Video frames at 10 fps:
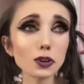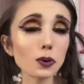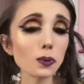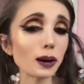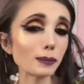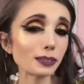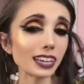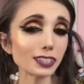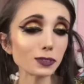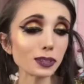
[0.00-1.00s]
but
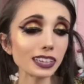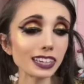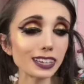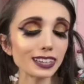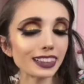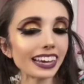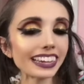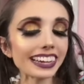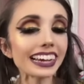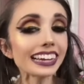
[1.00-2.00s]
there's multiple
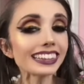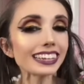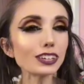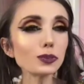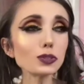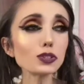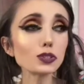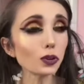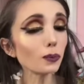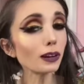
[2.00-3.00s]
videos that we're going to
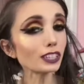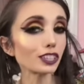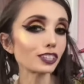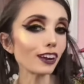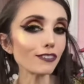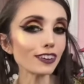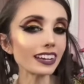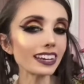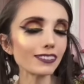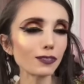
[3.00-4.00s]
be reacting
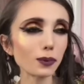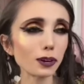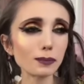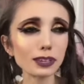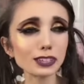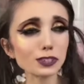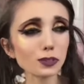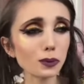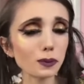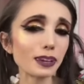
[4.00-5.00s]
to. Before we even
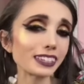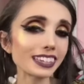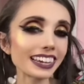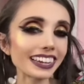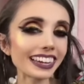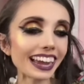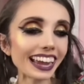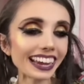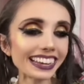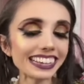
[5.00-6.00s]
finish diving into the
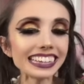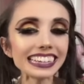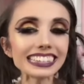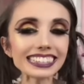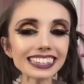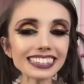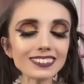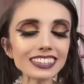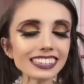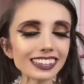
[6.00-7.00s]
video, y'all,
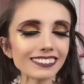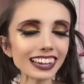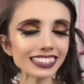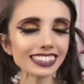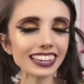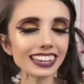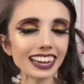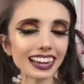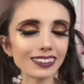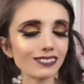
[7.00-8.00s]
some of these clips are
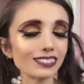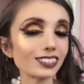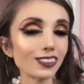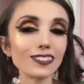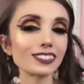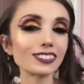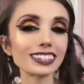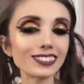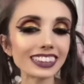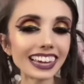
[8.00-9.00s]
going to be from the Love Eugenia
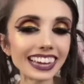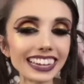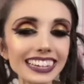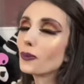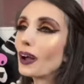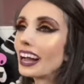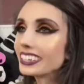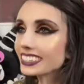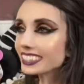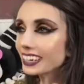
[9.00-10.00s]
Cooney channel,
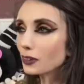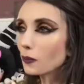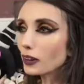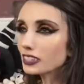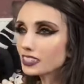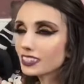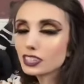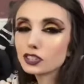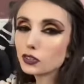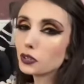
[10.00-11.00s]
and some of them are going to be
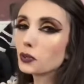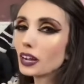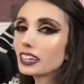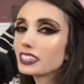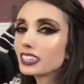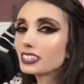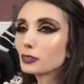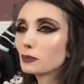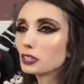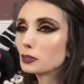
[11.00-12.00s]
from Jaden.
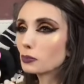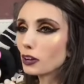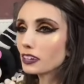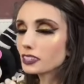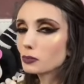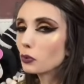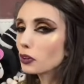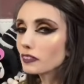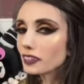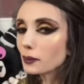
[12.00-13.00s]
Y'all feel free to go
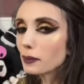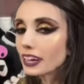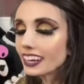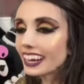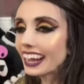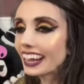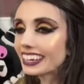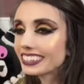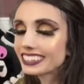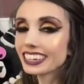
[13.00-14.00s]
check her out, and let me
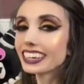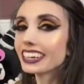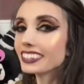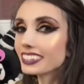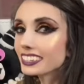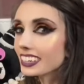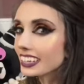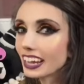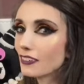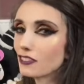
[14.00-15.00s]
just say, she is
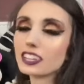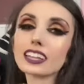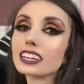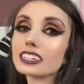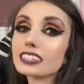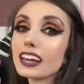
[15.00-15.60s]
currently